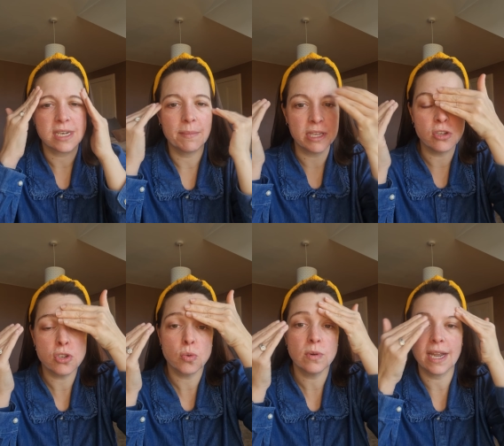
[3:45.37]
I mean, you
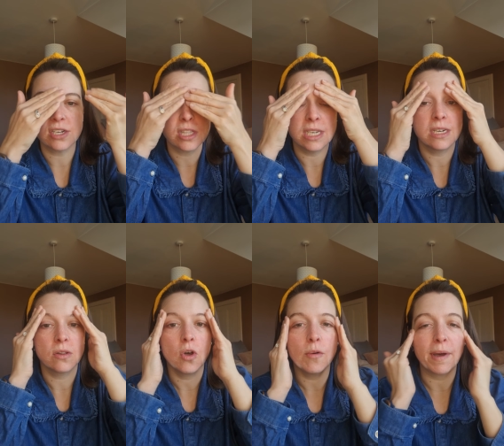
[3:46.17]
don't actually need a
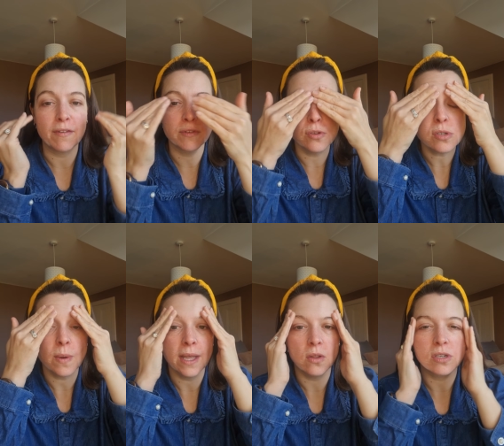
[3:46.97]
lot, but I've used
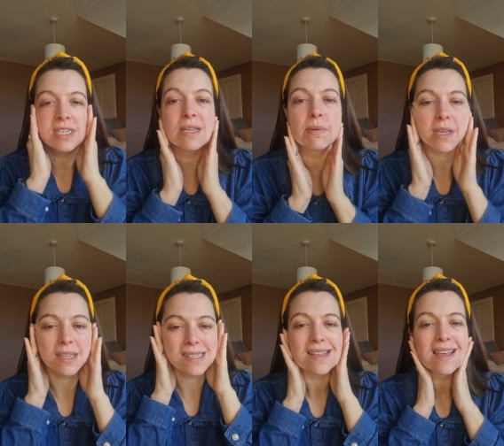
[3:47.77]
quite a lot today
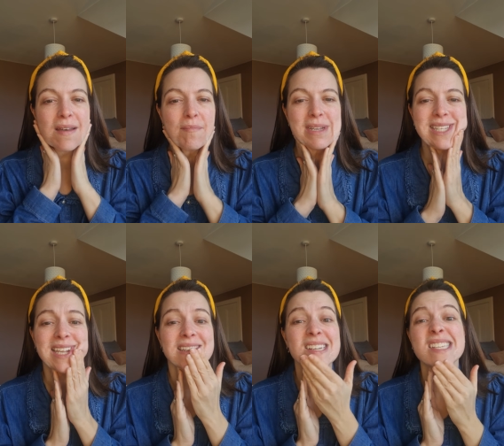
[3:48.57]
because my
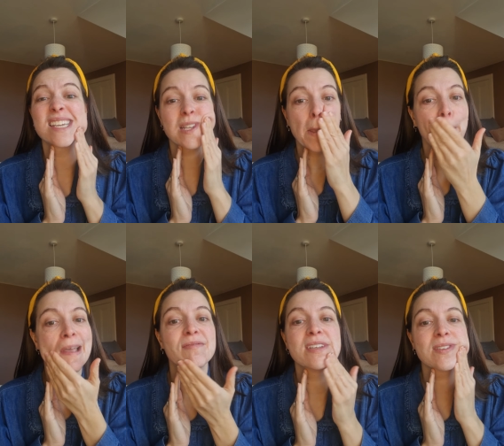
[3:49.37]
skin does, as I say,
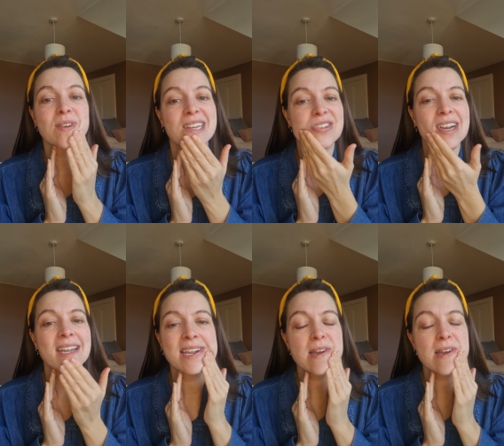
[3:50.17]
it feels quite dry